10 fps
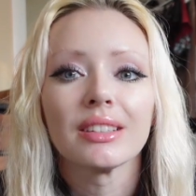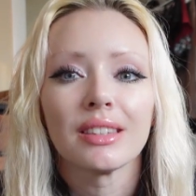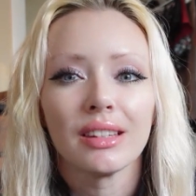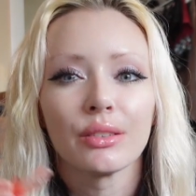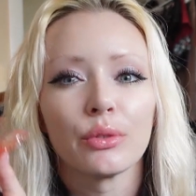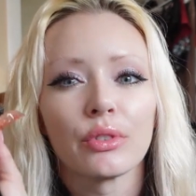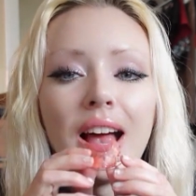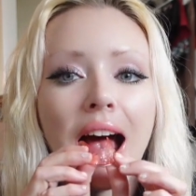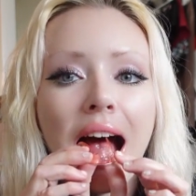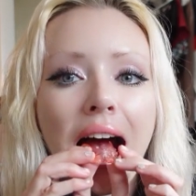These ones are
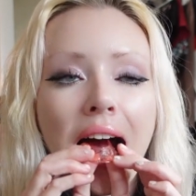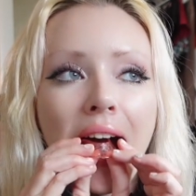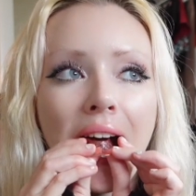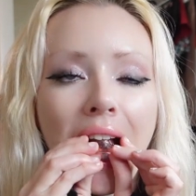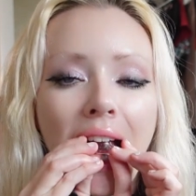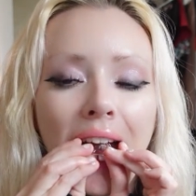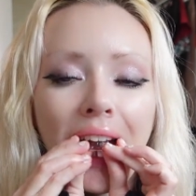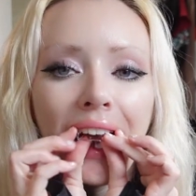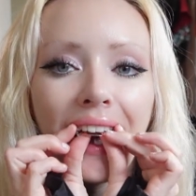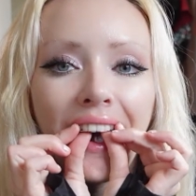the old
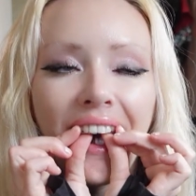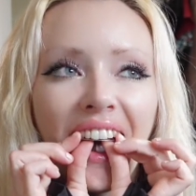ones.